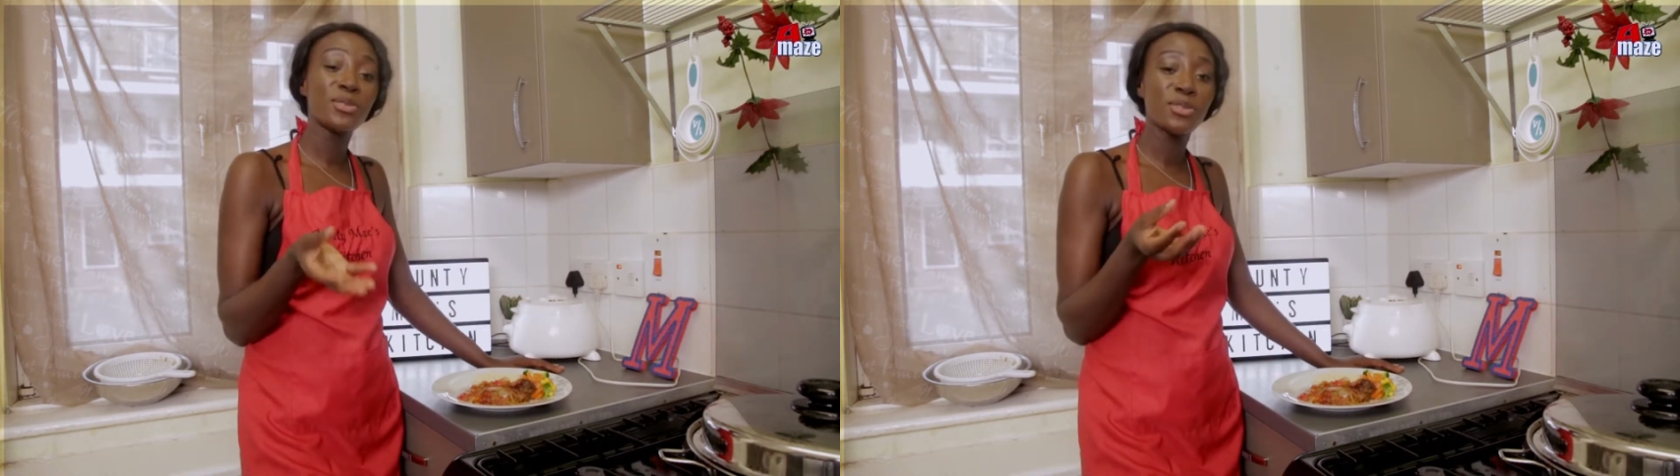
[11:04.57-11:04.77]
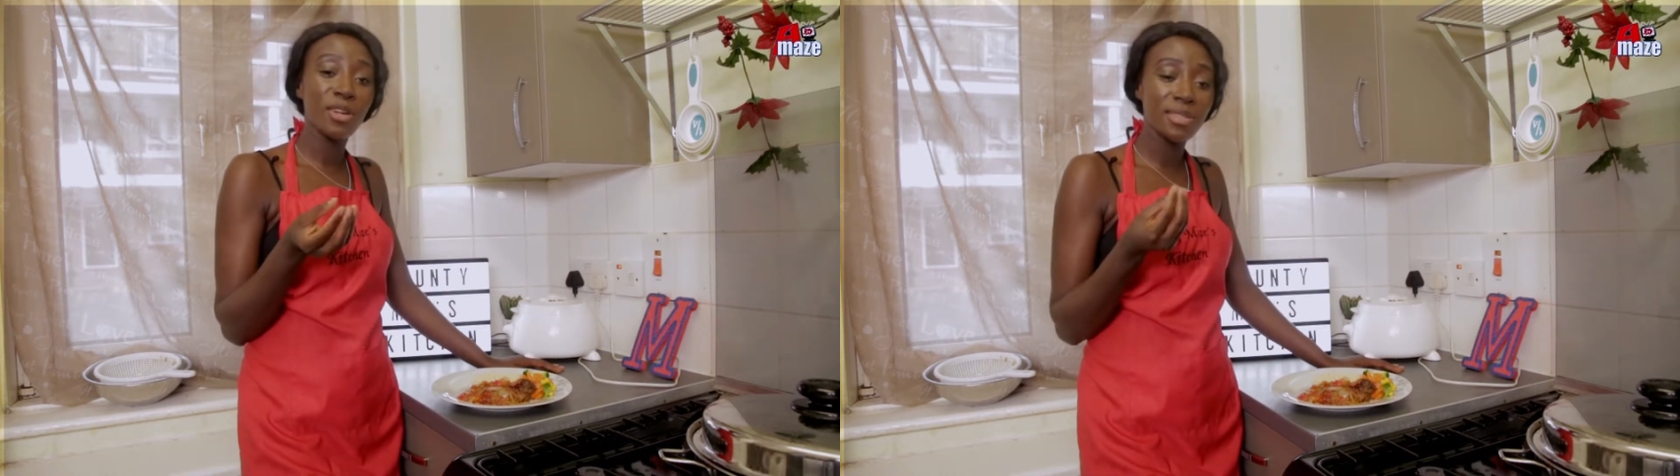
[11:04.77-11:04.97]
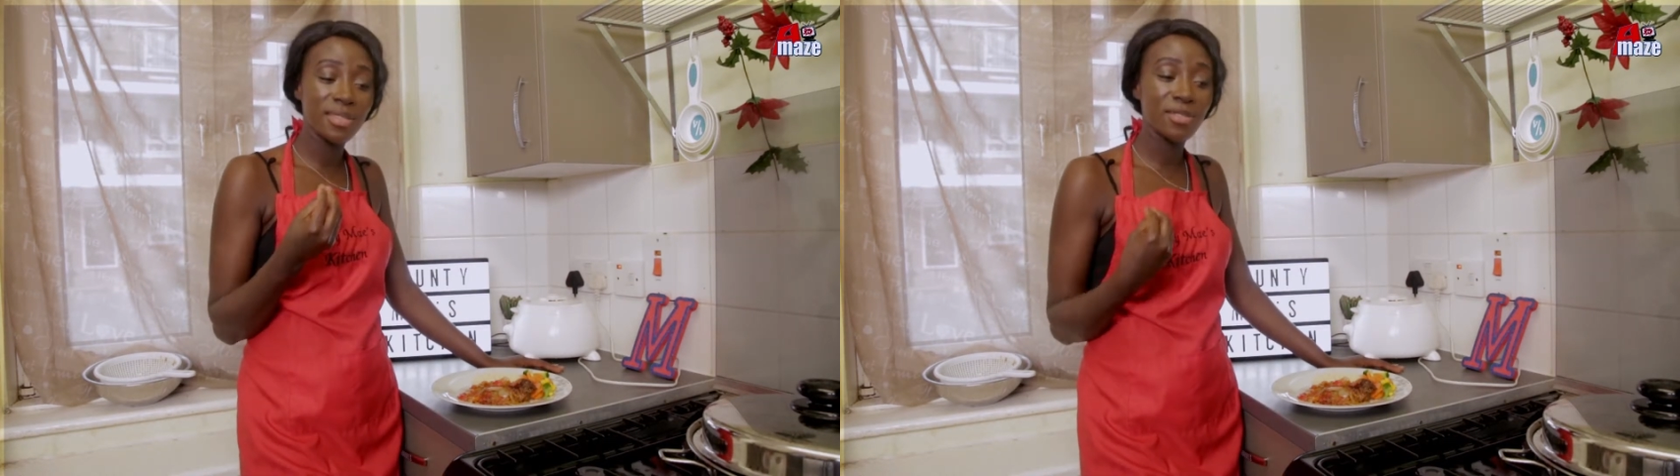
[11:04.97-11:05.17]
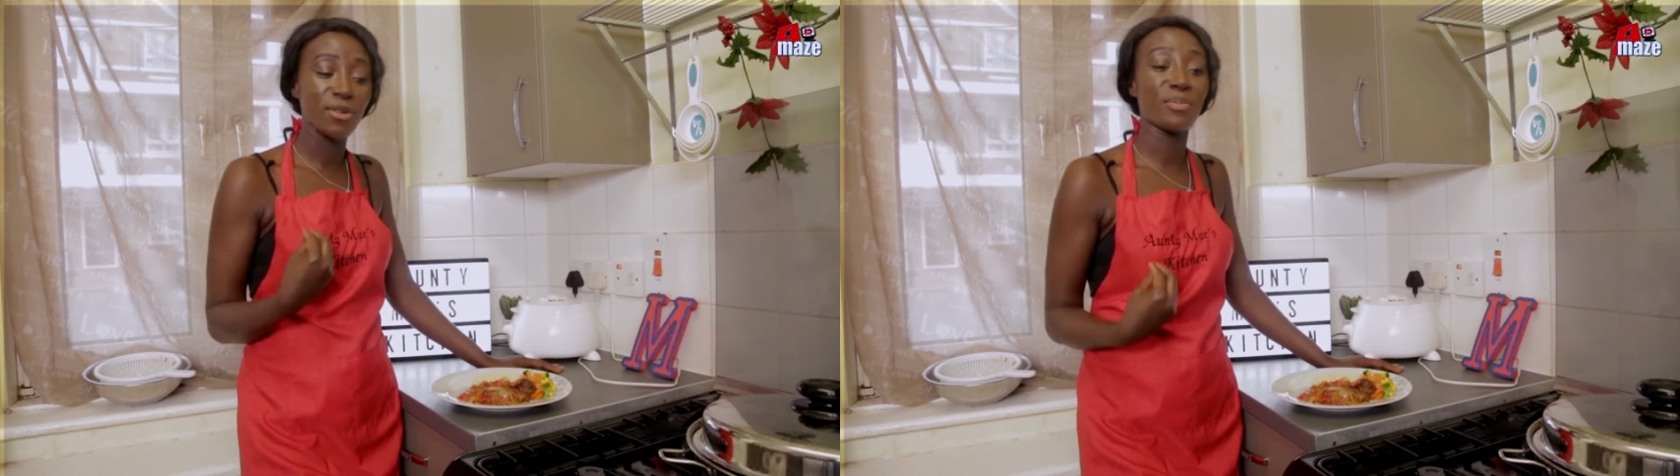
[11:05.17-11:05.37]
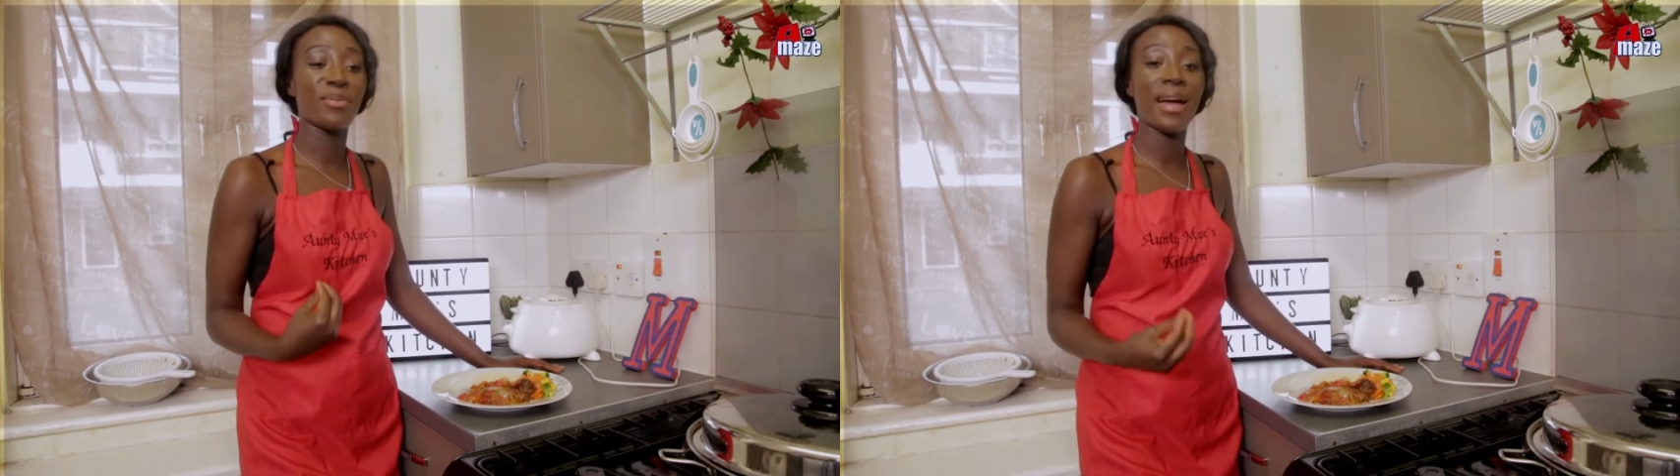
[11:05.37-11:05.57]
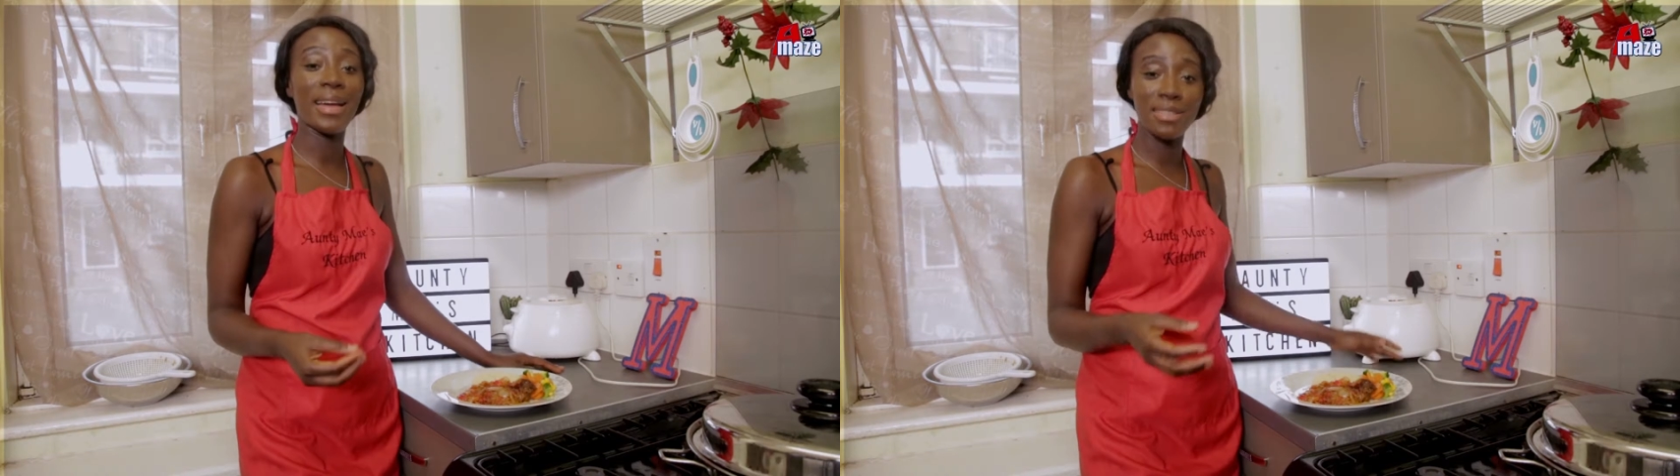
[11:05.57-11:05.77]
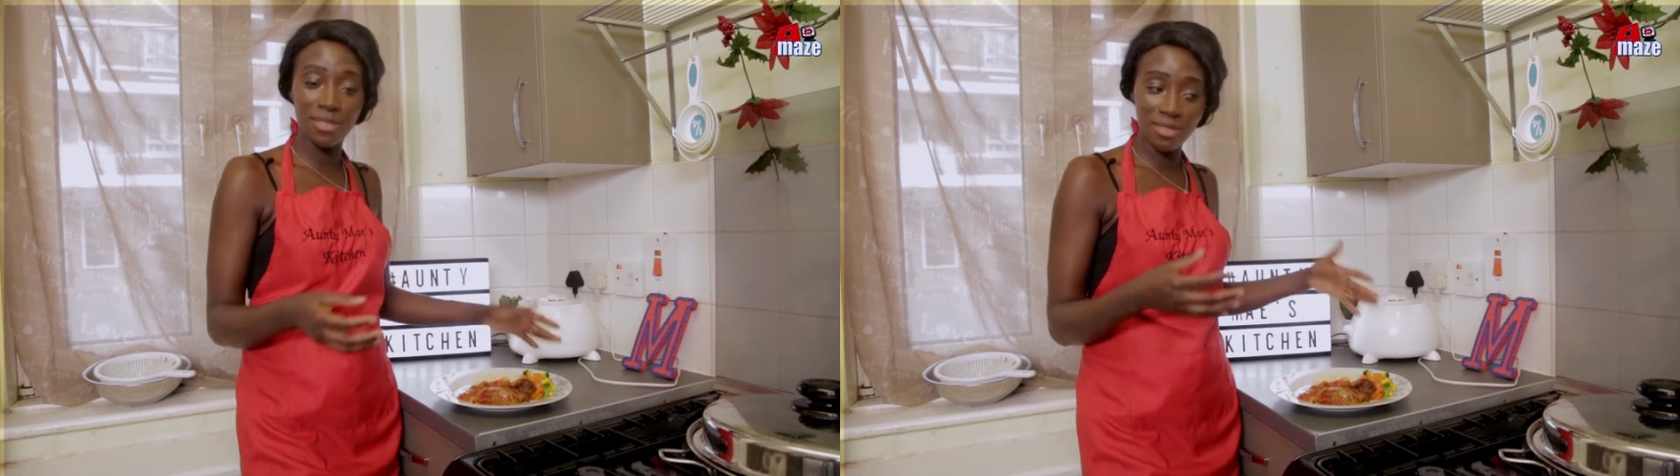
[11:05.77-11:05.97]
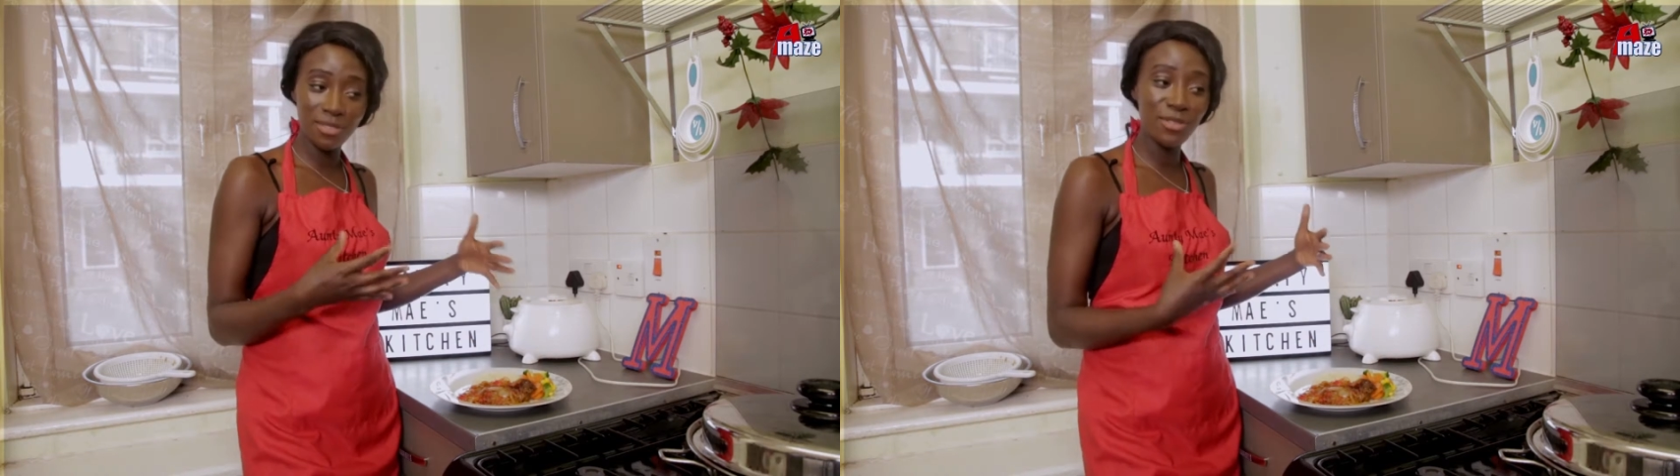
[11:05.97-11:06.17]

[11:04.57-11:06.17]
to just surprise